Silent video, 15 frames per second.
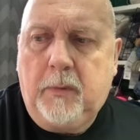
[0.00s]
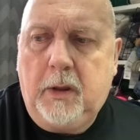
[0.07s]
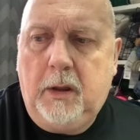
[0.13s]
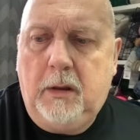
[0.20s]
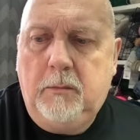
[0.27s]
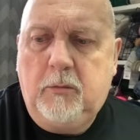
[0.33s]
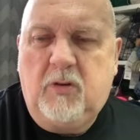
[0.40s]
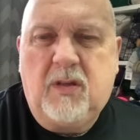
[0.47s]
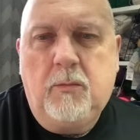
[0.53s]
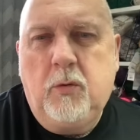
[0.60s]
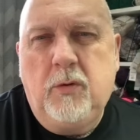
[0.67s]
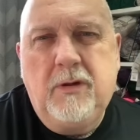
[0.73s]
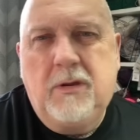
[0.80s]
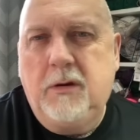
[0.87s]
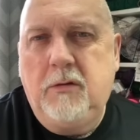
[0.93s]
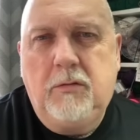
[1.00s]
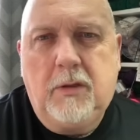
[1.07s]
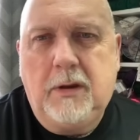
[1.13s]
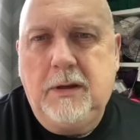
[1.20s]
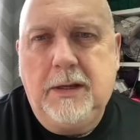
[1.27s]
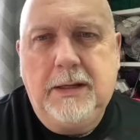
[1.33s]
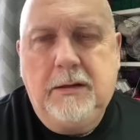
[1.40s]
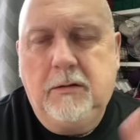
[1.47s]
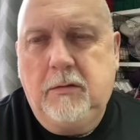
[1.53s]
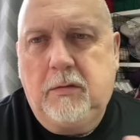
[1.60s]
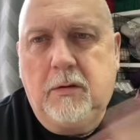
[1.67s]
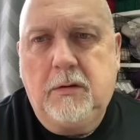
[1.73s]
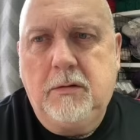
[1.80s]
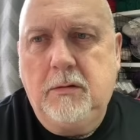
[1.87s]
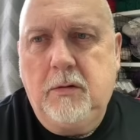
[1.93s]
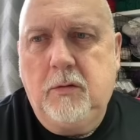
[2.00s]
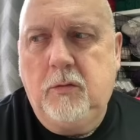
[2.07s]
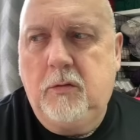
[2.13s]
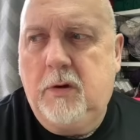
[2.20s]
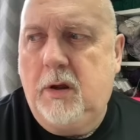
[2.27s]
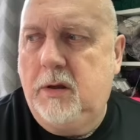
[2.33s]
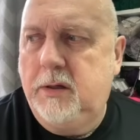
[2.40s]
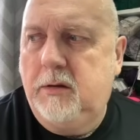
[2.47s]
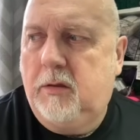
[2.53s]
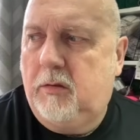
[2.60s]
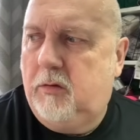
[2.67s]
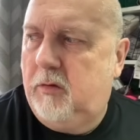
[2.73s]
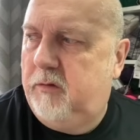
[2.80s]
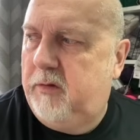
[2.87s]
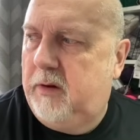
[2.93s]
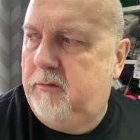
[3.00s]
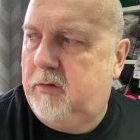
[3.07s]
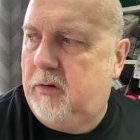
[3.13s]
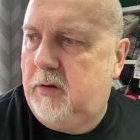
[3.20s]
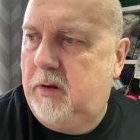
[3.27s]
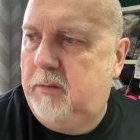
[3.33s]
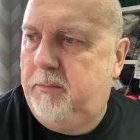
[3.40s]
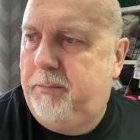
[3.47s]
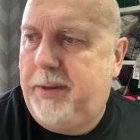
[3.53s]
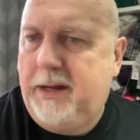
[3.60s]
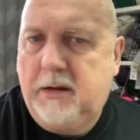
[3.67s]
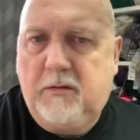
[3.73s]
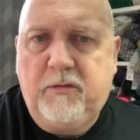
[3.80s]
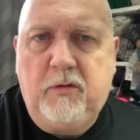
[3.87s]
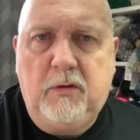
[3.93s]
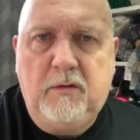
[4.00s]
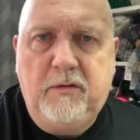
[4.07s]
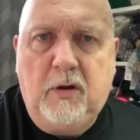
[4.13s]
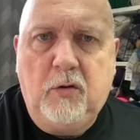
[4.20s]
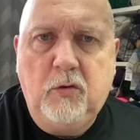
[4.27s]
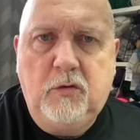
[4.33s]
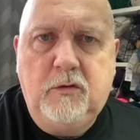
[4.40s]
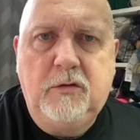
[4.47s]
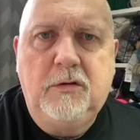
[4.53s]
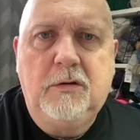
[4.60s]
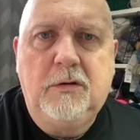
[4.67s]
because I'm always losing needles and all kinds of stuff, and I've got a bag full of odd